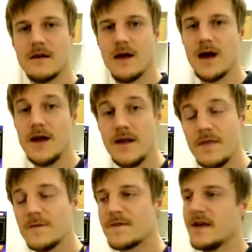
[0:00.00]

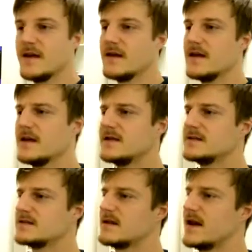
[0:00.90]
Another thing
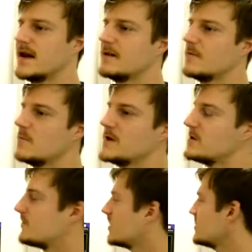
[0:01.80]
is that when
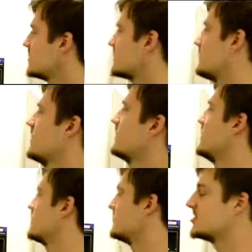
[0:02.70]
you purchase a
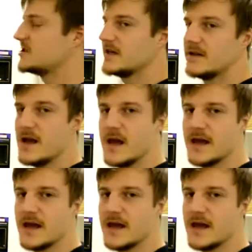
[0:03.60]
breathalyzer machine,